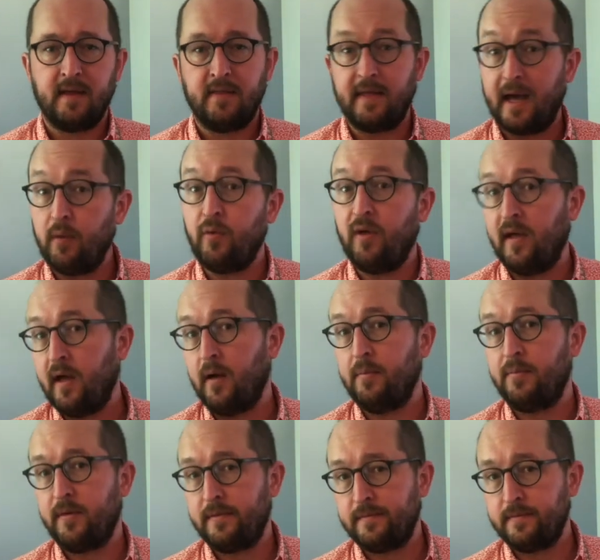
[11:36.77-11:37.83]
That will
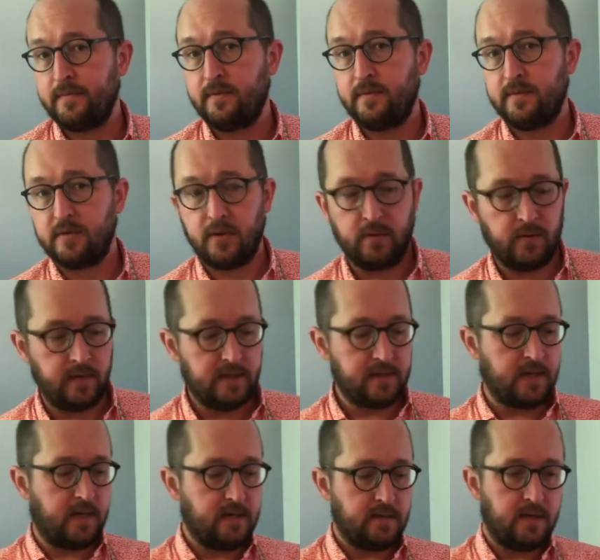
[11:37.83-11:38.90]
help. So in this
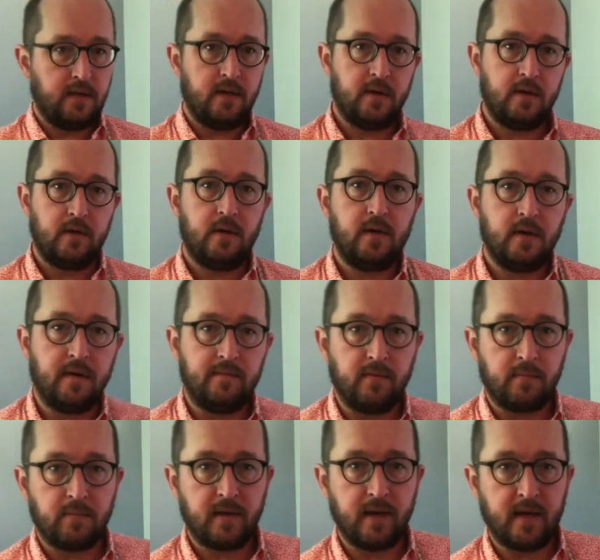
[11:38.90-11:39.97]
case, if you're
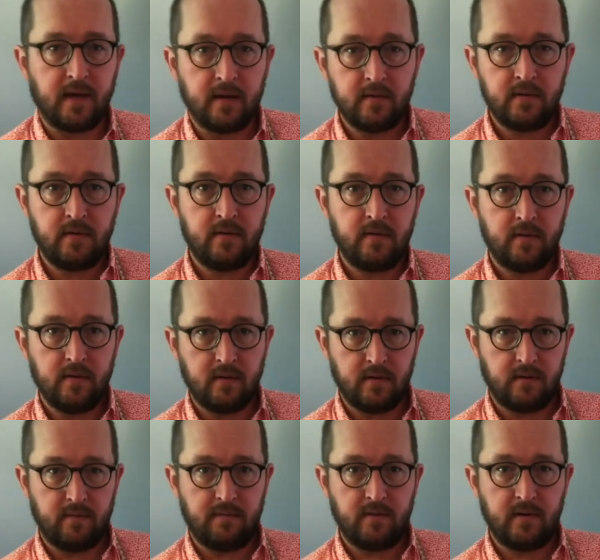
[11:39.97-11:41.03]
playing
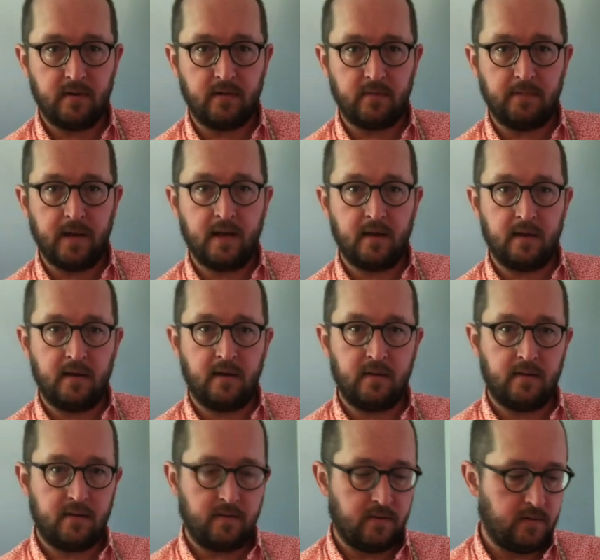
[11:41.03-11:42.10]
on the fiddle or mandolin,
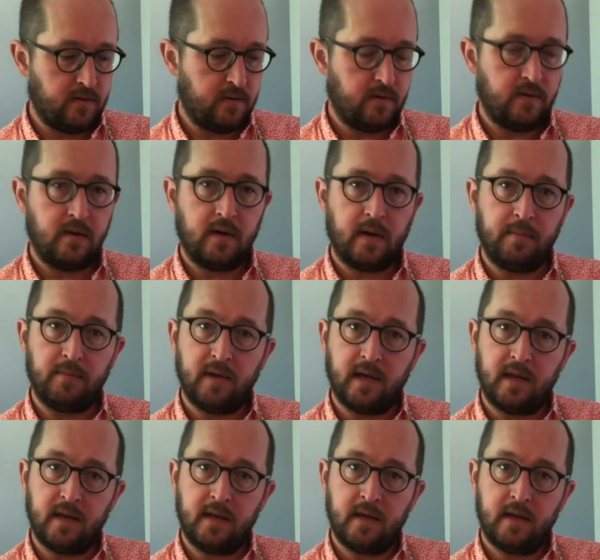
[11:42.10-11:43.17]
I'm
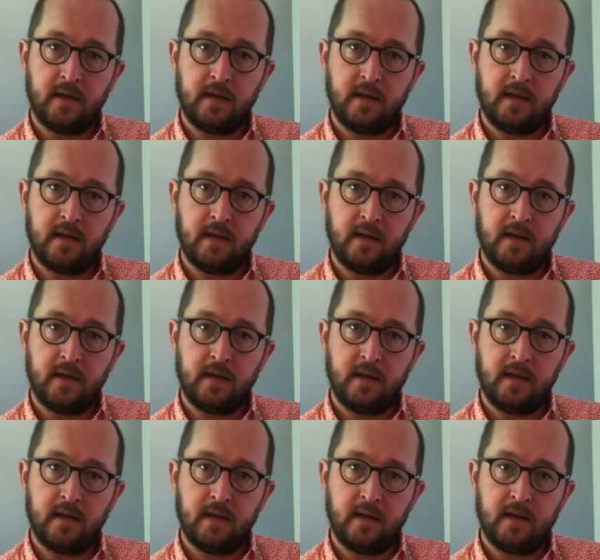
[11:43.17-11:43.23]
playing